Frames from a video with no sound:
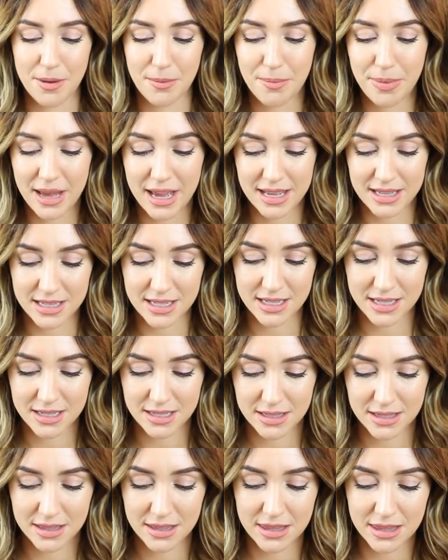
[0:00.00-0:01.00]

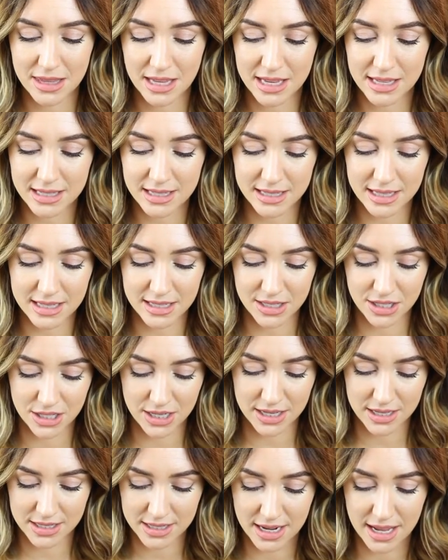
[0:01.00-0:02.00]
But this is
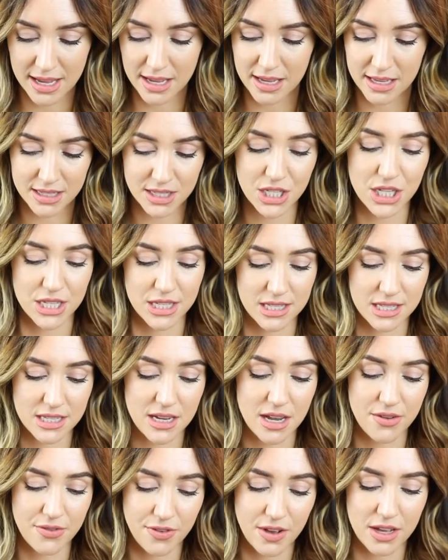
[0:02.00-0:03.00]
just like, it's good
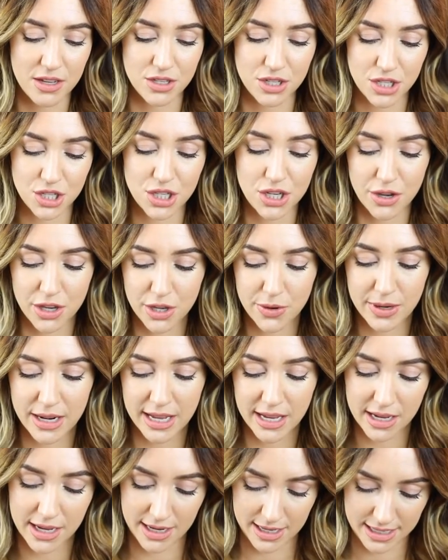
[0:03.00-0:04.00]
stuff. I'll just show you
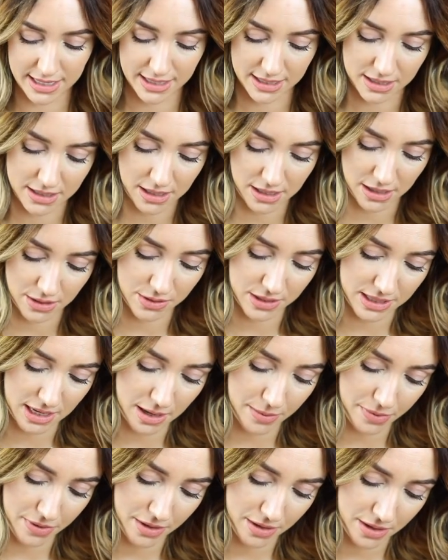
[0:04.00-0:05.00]
like a little close
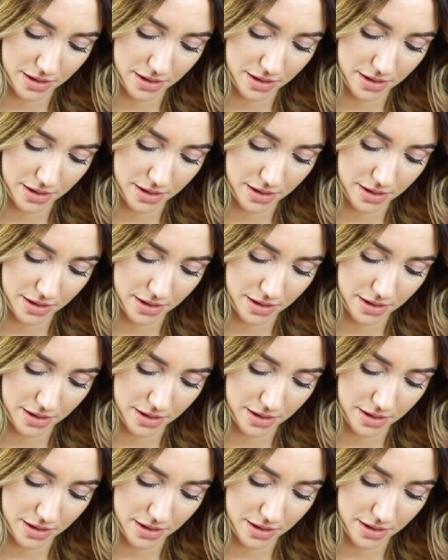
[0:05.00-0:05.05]
up.